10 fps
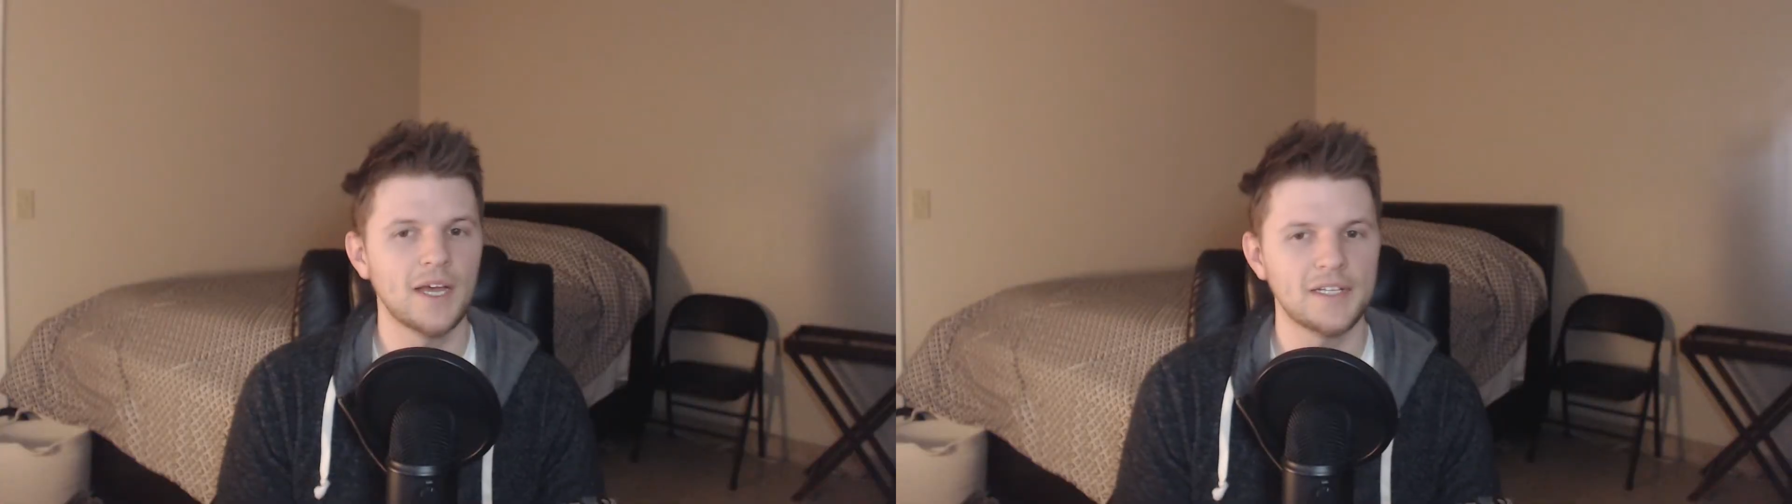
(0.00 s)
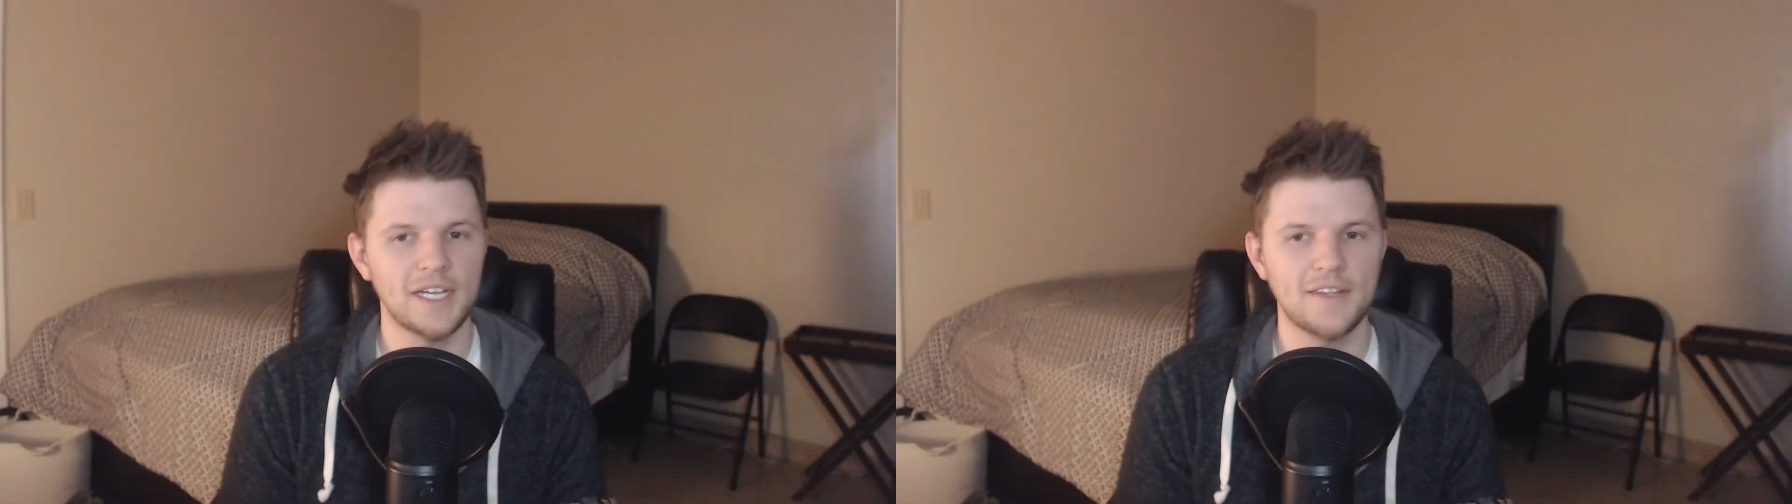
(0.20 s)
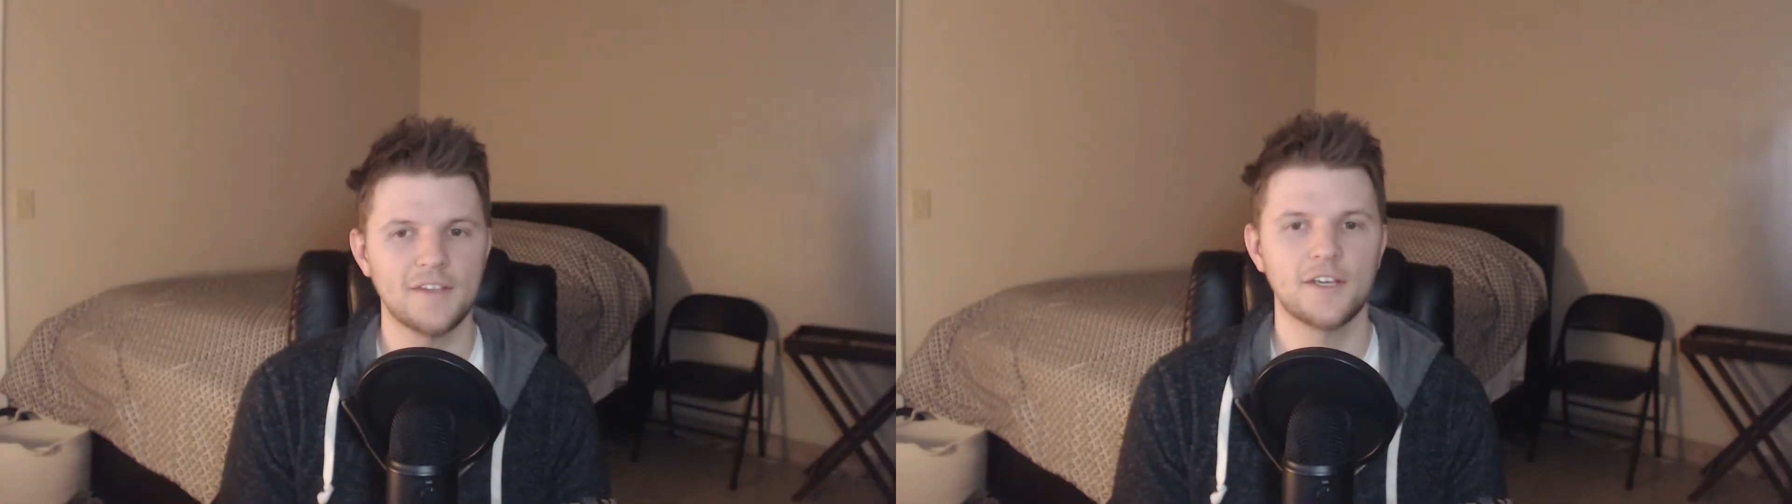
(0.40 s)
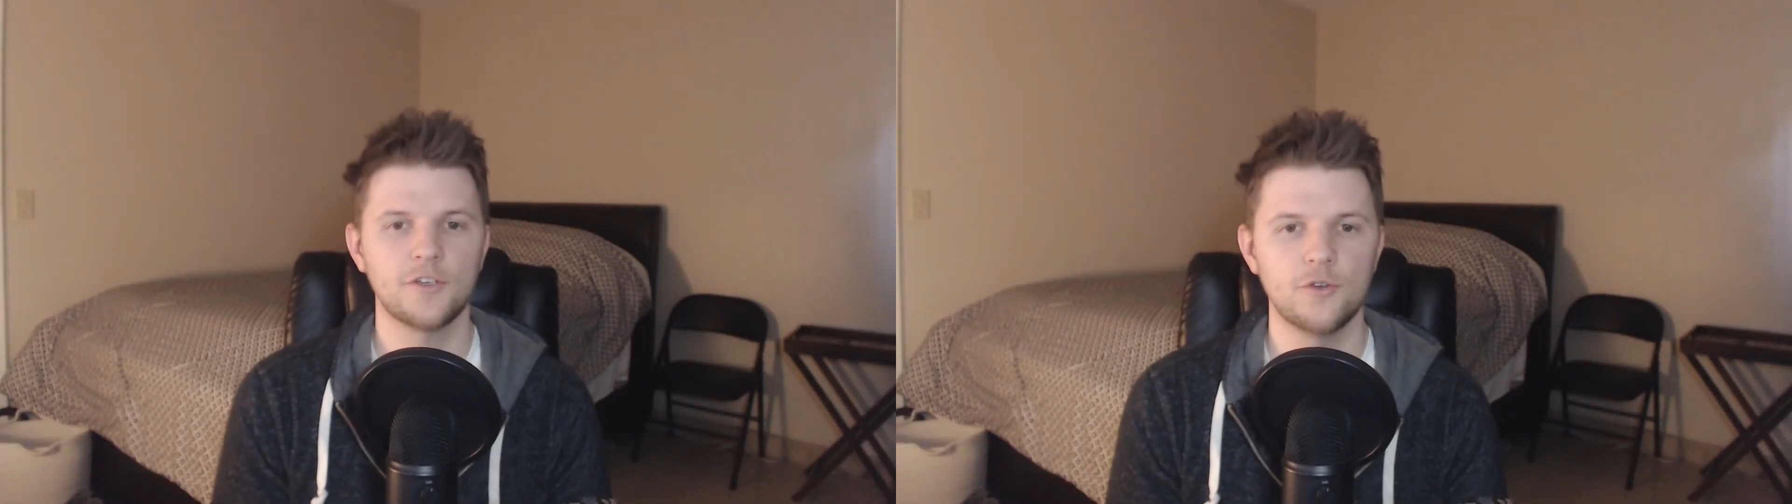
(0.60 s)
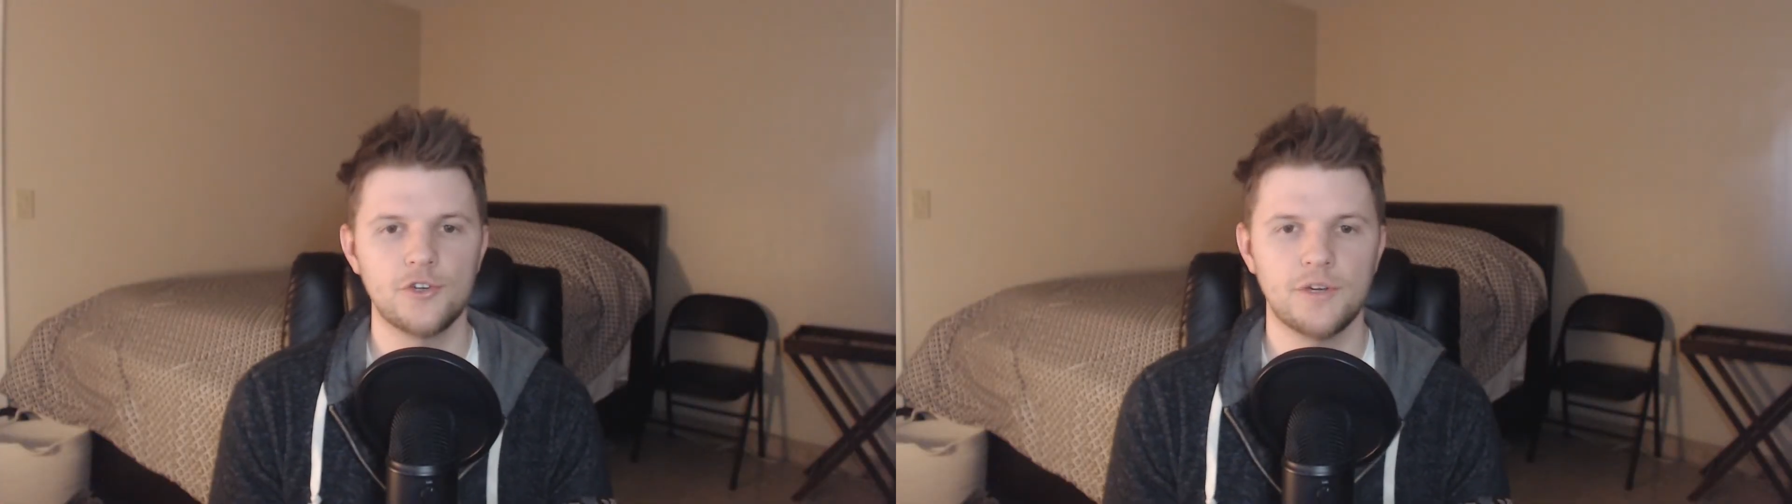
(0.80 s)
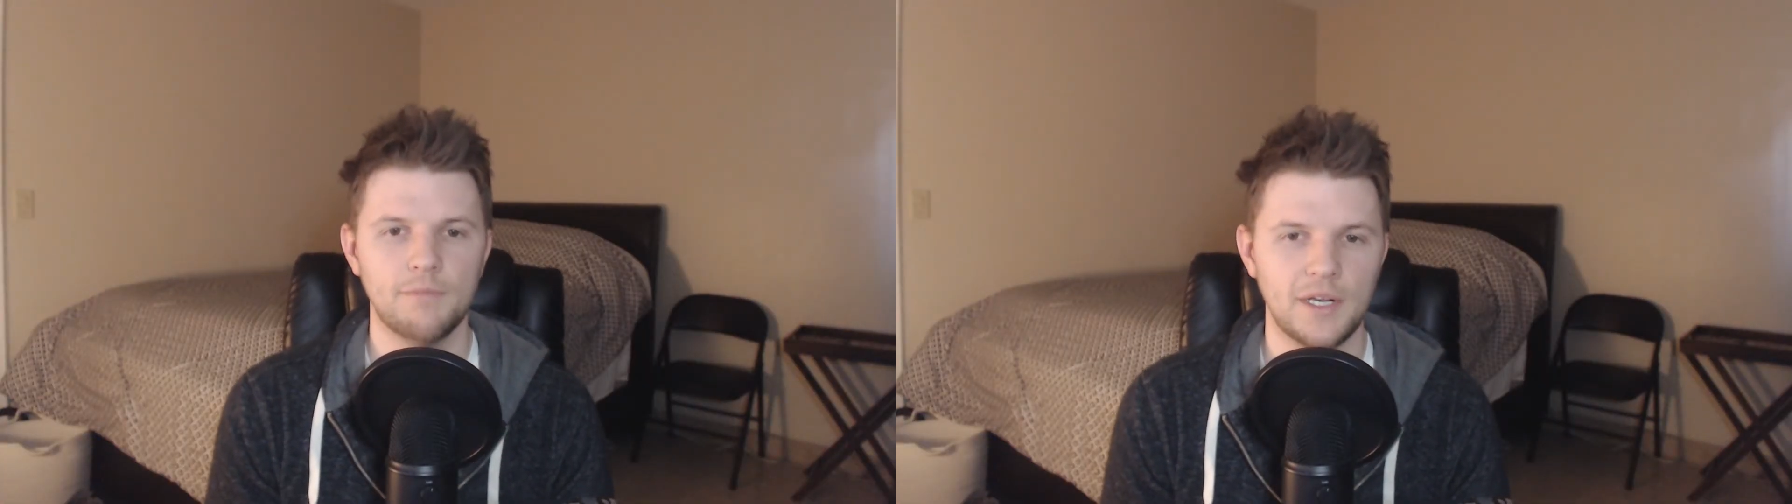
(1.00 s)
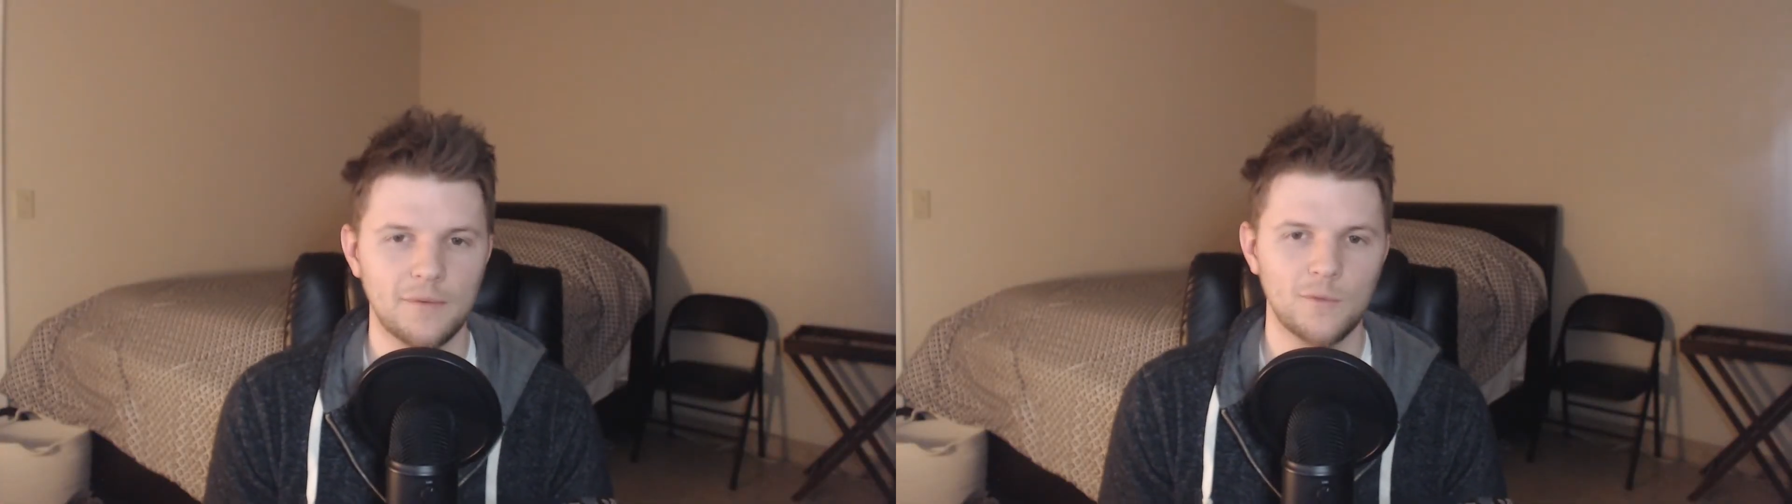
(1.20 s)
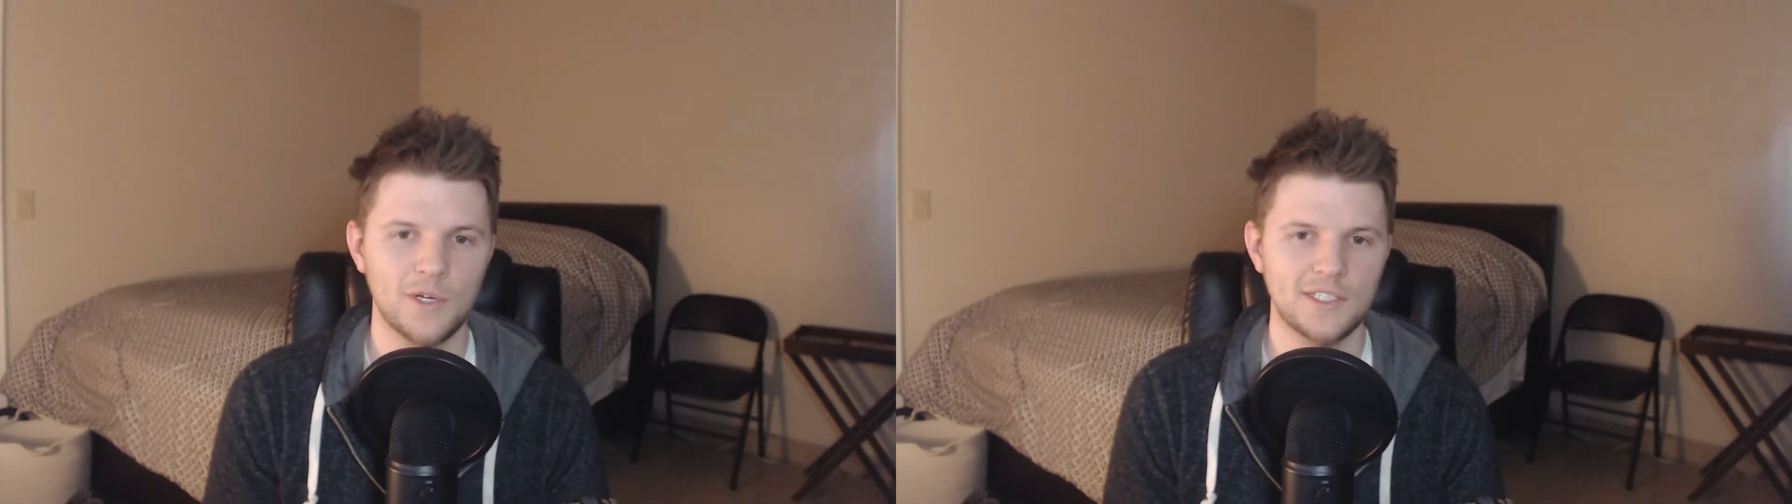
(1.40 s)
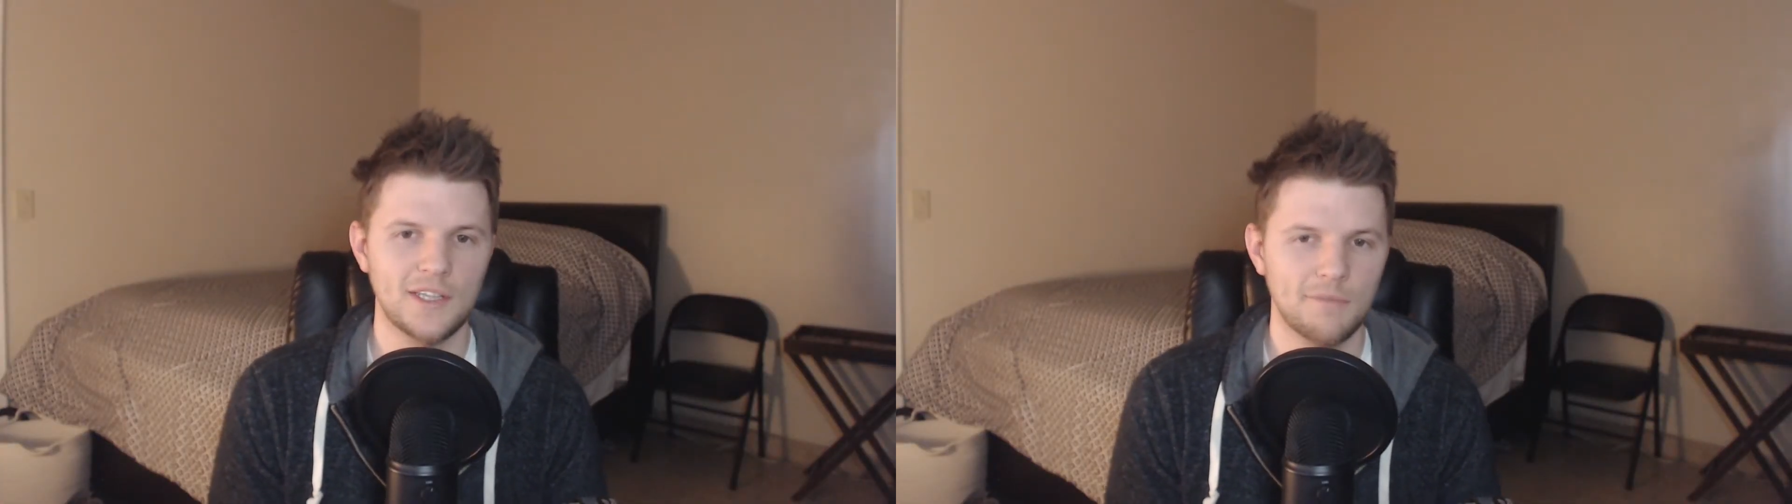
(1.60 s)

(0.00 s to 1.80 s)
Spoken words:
I liked the conclusion, but it wasn't the